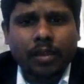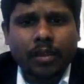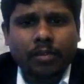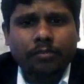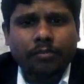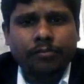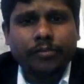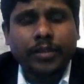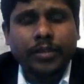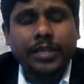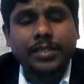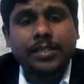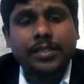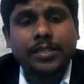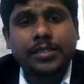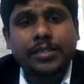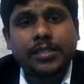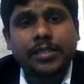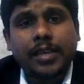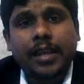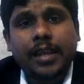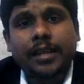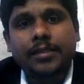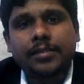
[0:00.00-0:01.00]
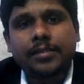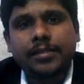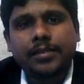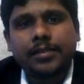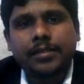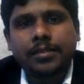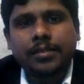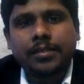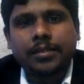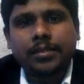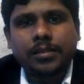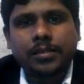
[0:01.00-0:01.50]
face the
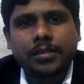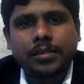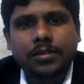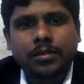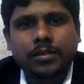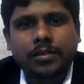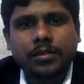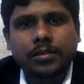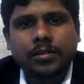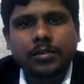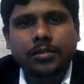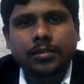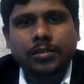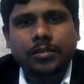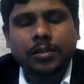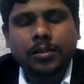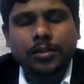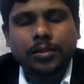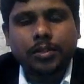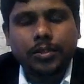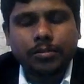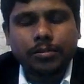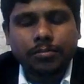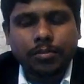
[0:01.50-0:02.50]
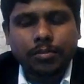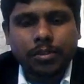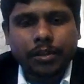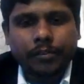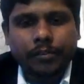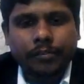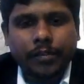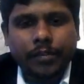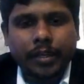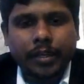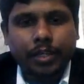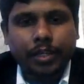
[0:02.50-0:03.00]
challenges in terms
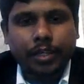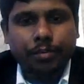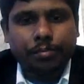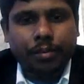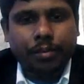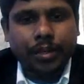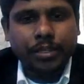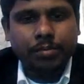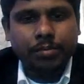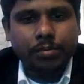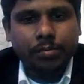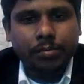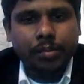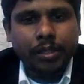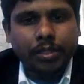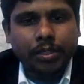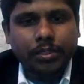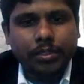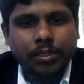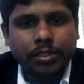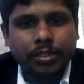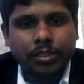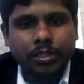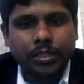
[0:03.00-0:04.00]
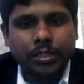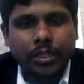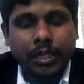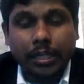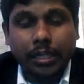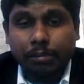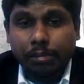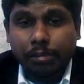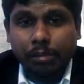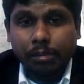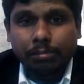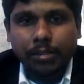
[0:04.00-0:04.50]
of enterprise mobility
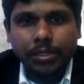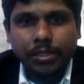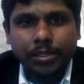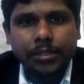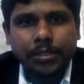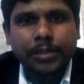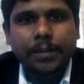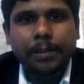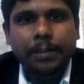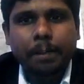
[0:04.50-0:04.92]
enablement.